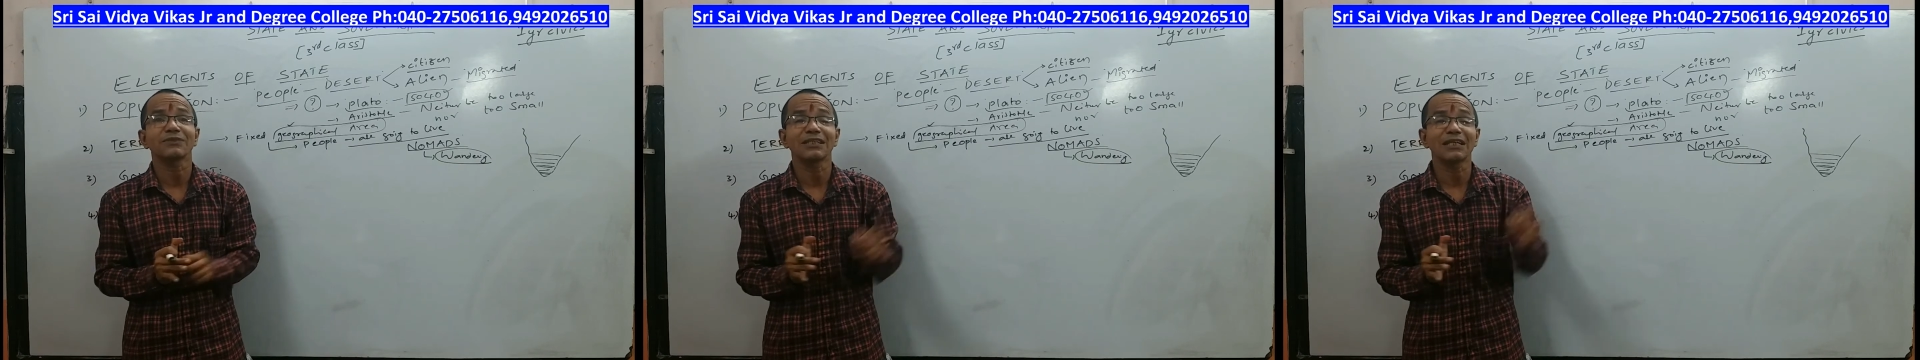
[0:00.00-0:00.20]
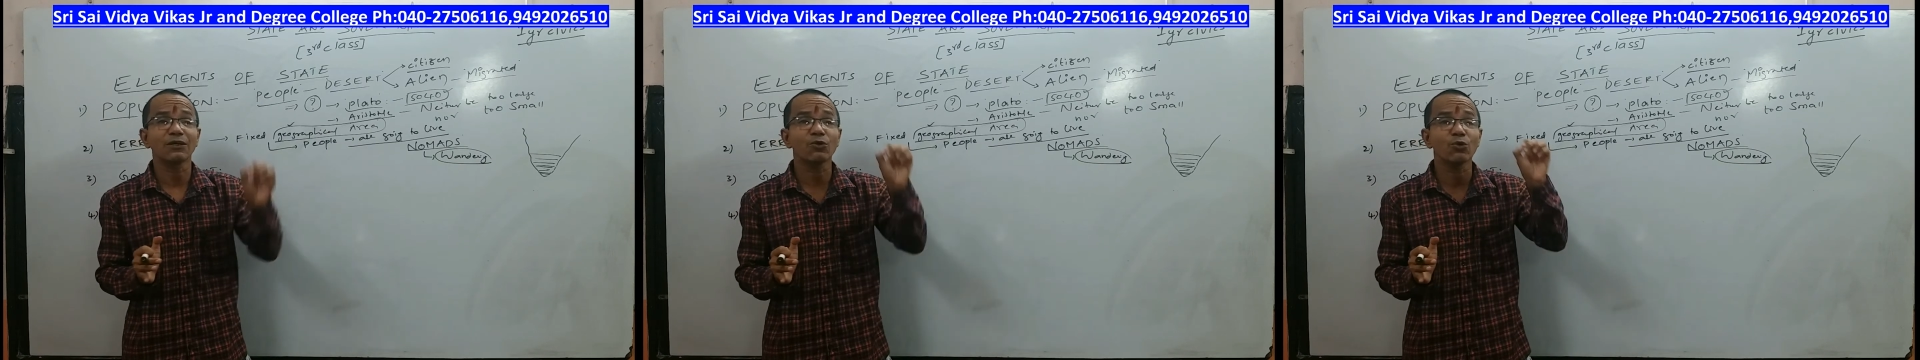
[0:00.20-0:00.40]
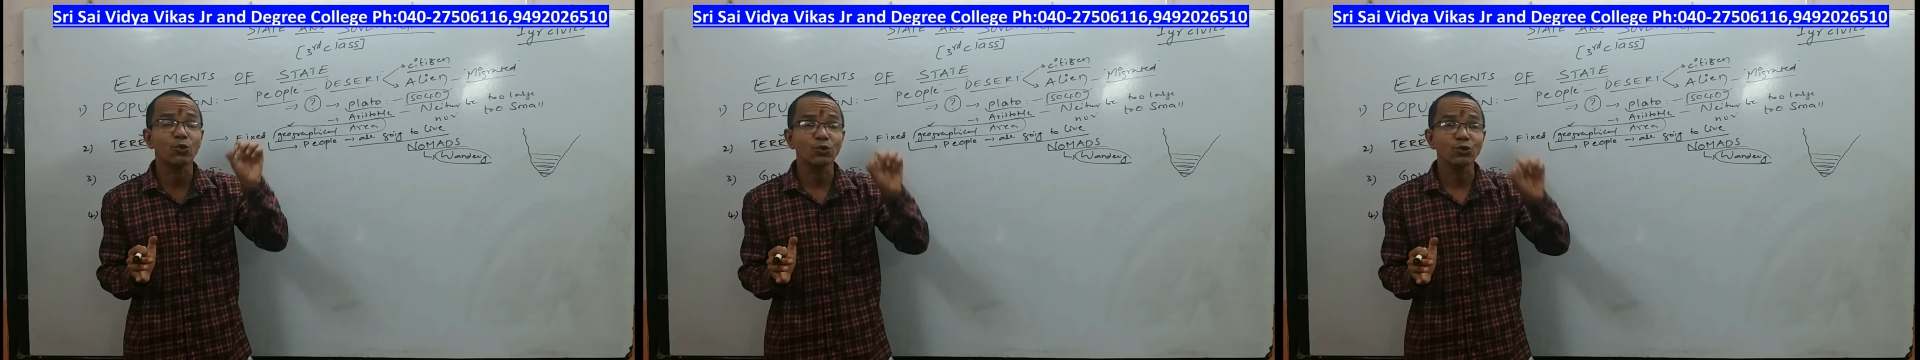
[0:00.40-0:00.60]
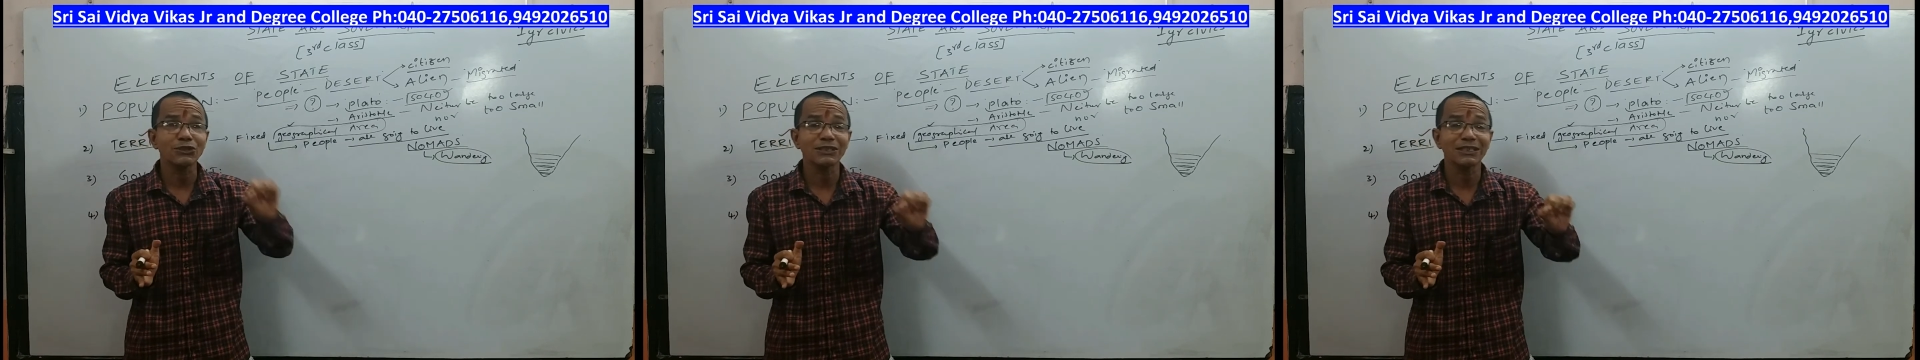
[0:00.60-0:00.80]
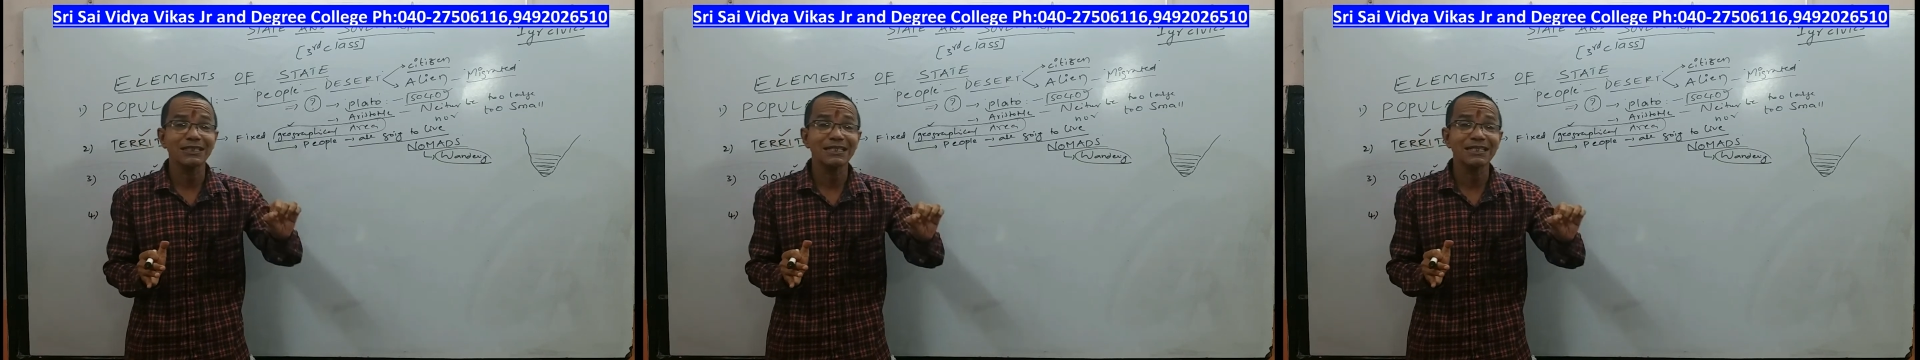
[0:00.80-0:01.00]
The
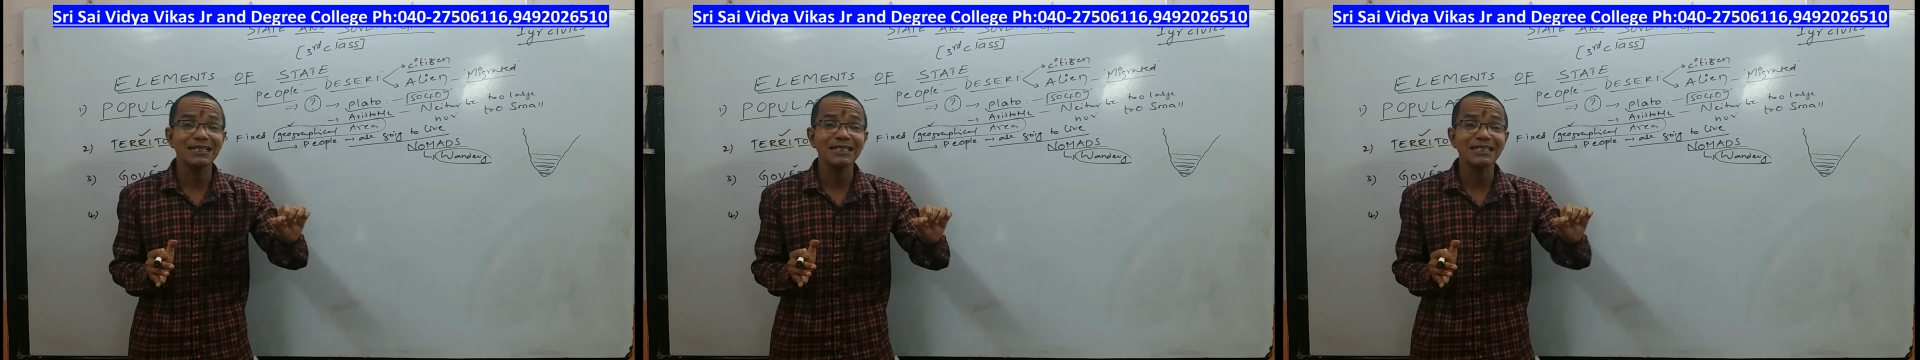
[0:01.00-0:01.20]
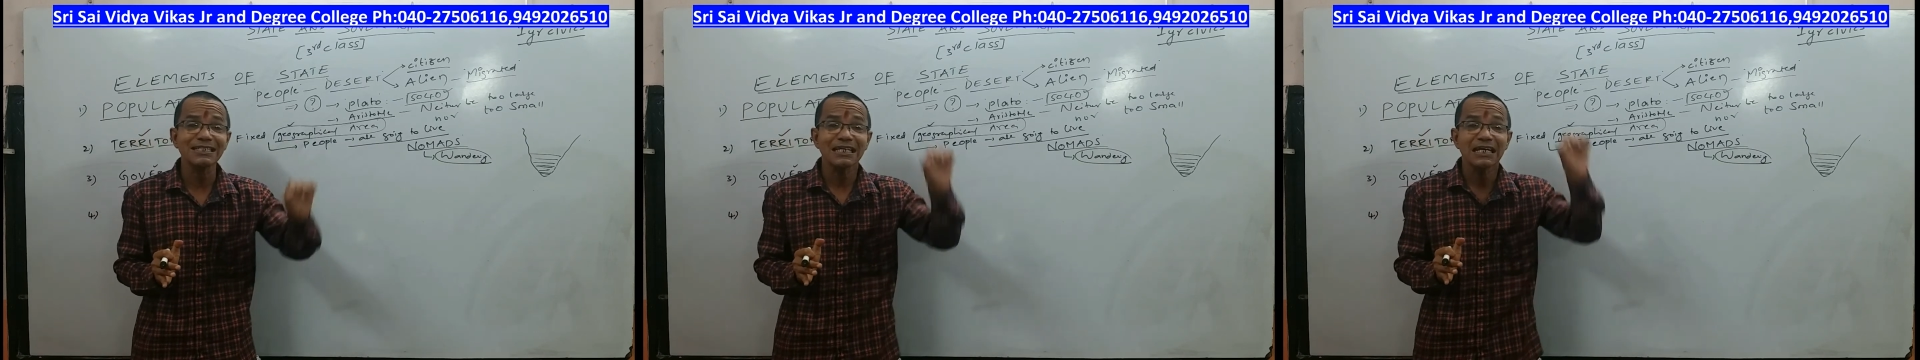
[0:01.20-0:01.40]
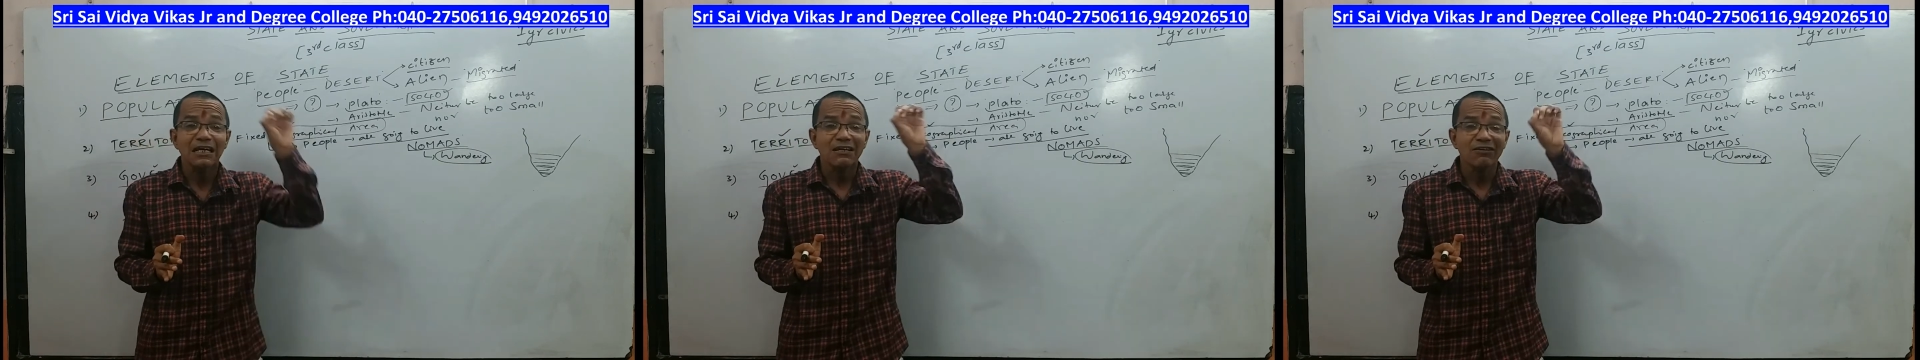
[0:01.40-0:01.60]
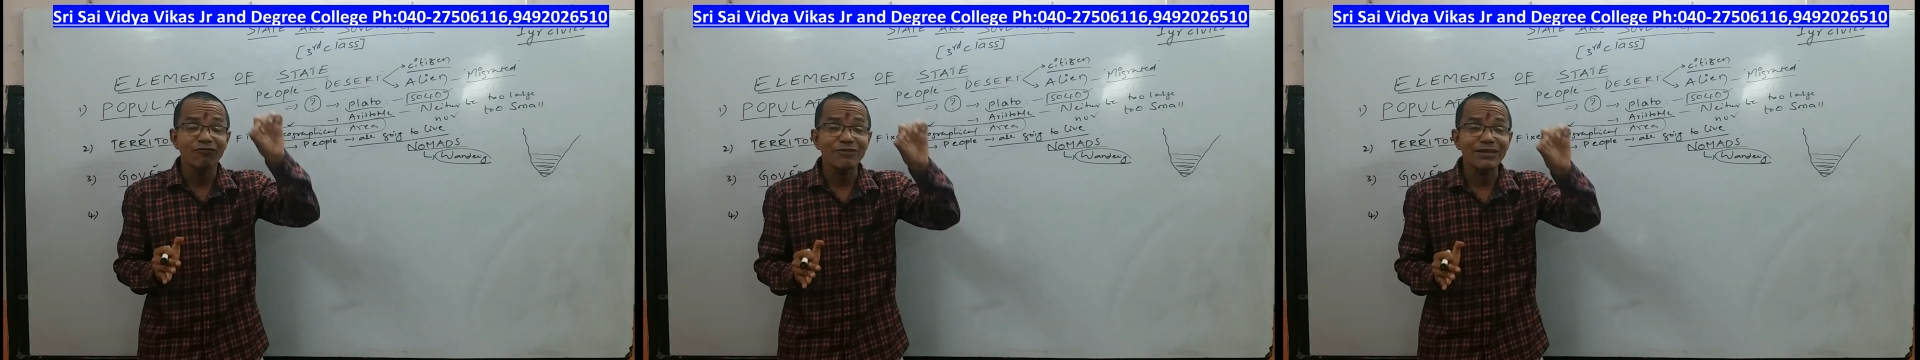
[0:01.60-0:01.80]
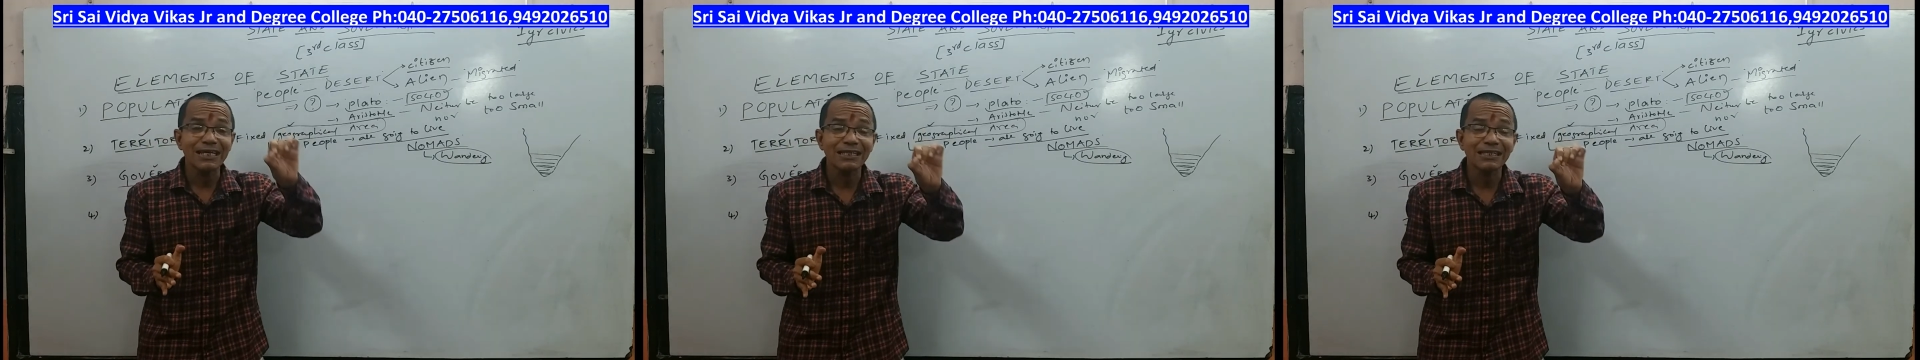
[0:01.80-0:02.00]
question is
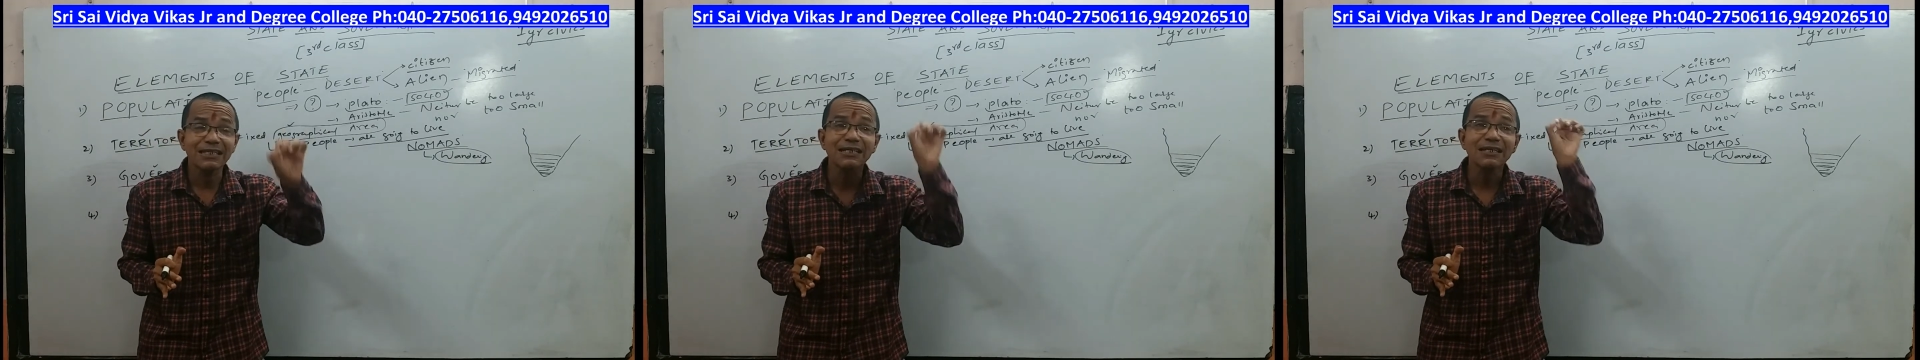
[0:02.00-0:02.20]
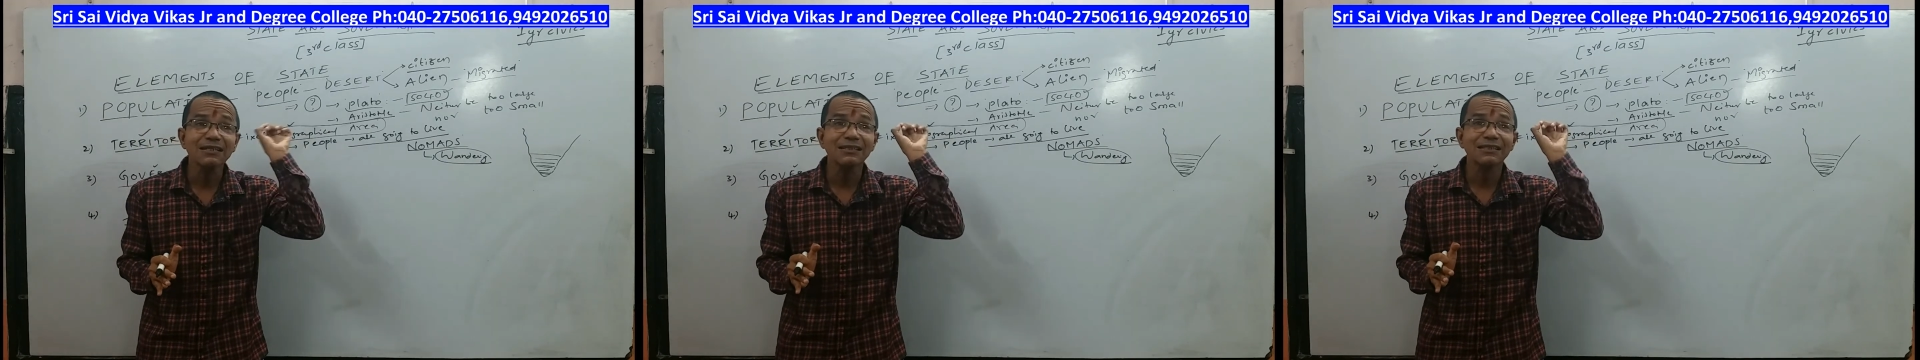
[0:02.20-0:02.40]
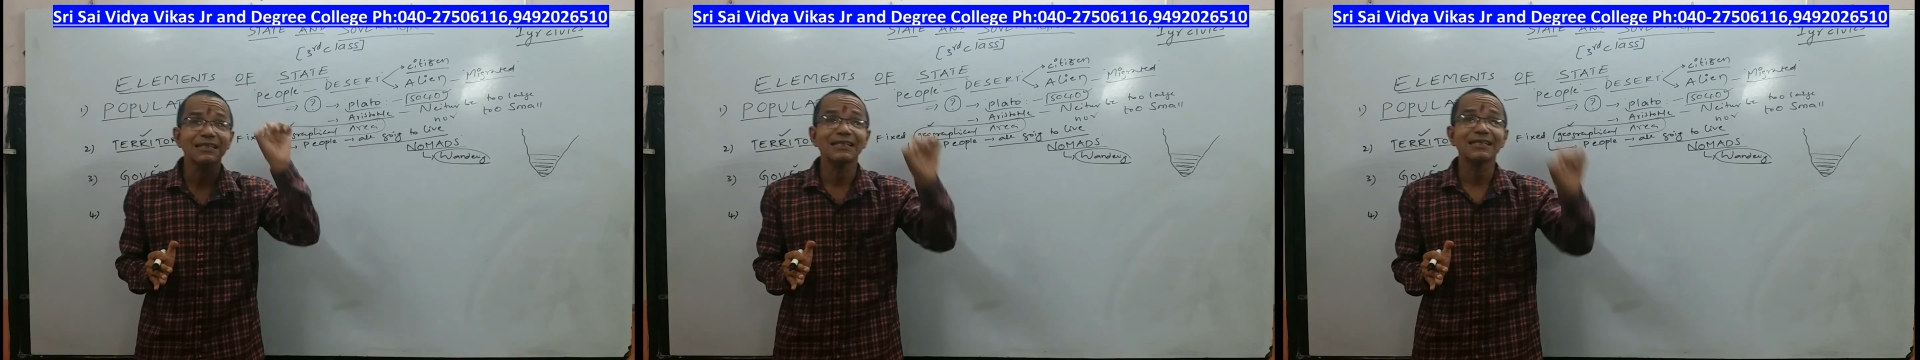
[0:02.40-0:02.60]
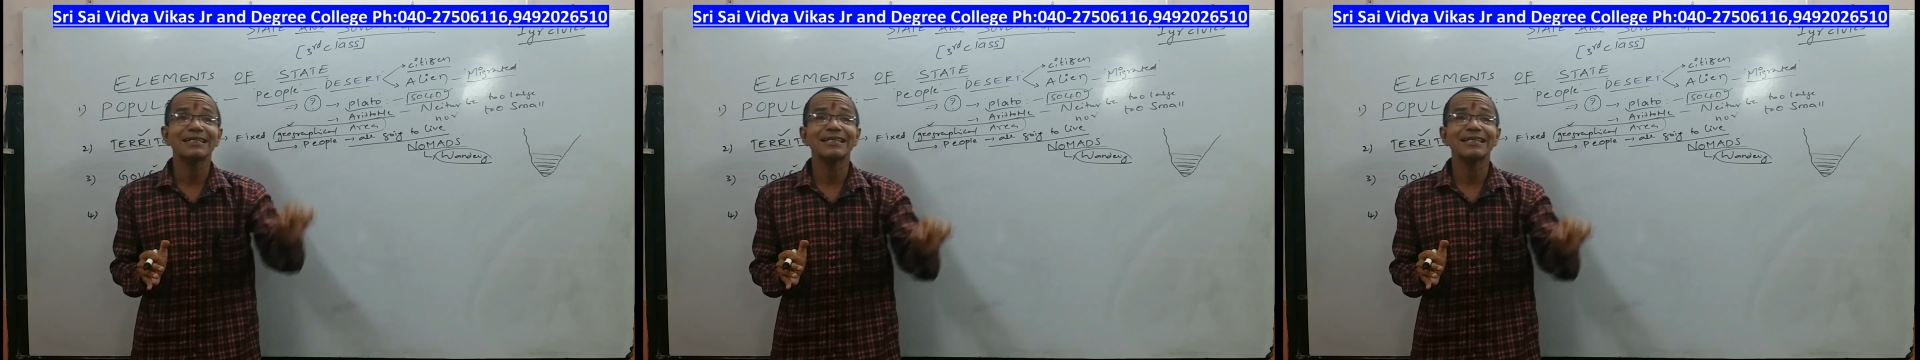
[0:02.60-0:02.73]
whether the